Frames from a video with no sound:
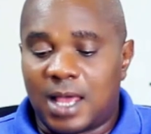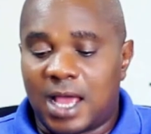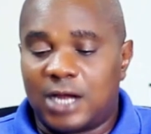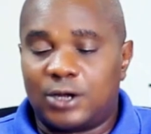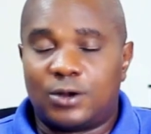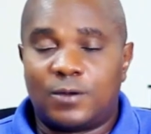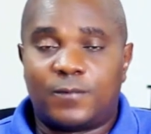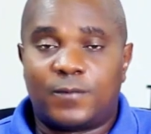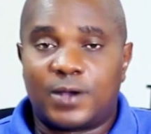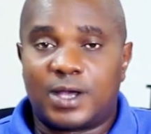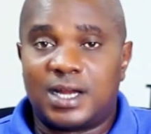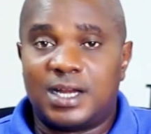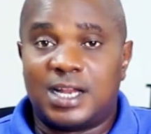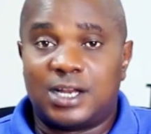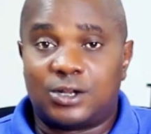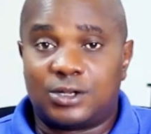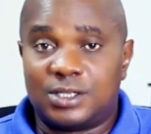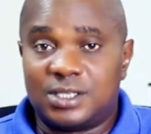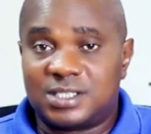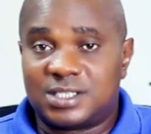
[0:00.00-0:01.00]
And don't forget that
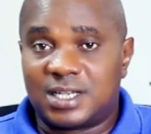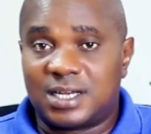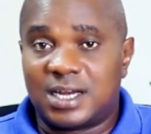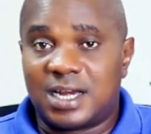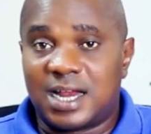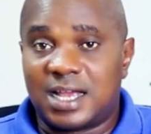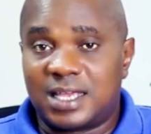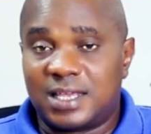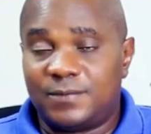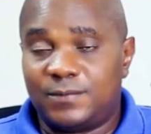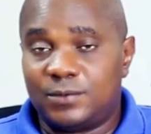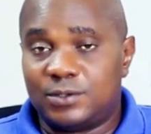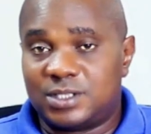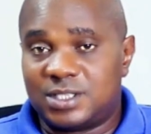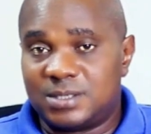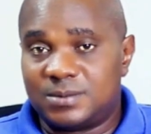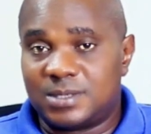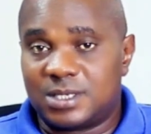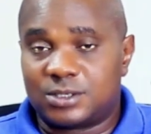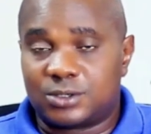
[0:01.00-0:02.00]
on this channel, I give you
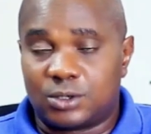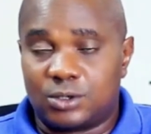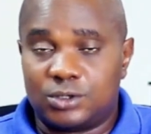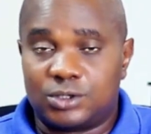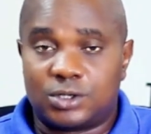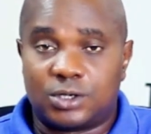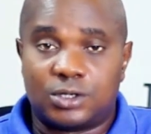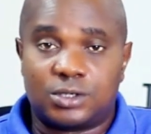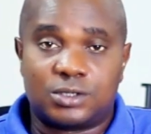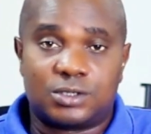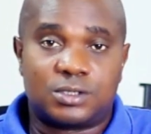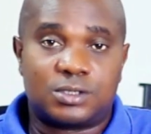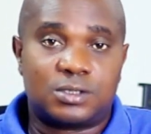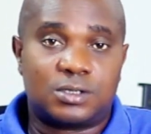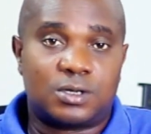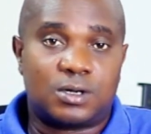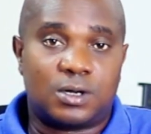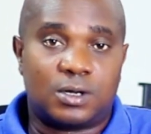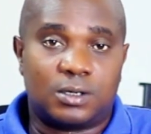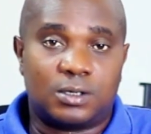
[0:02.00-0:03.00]
tips and solutions
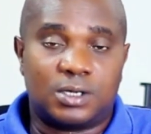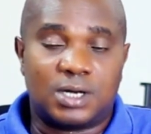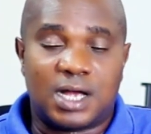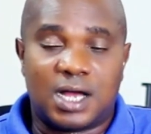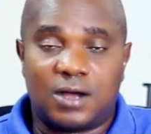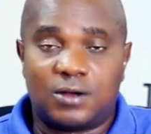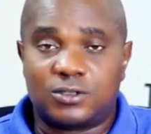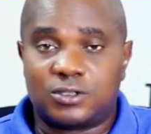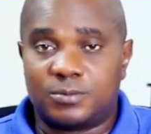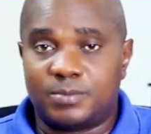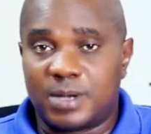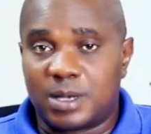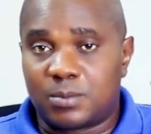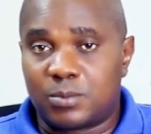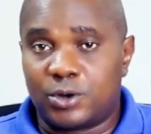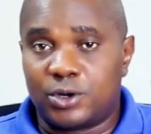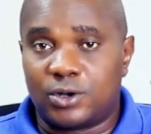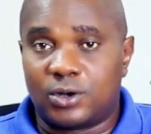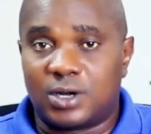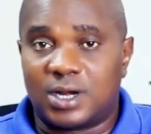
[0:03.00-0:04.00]
on how to make
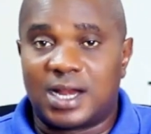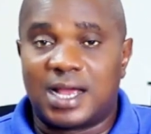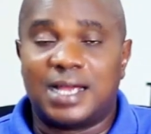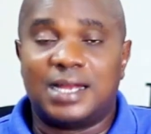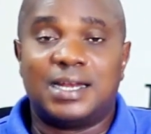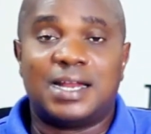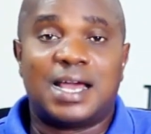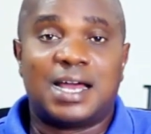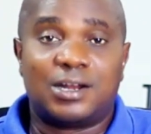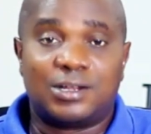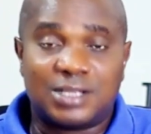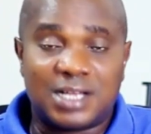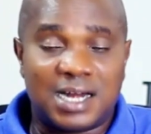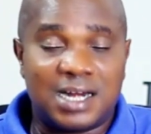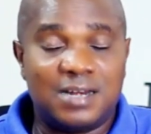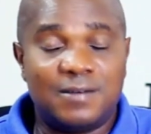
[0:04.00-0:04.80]
money online Another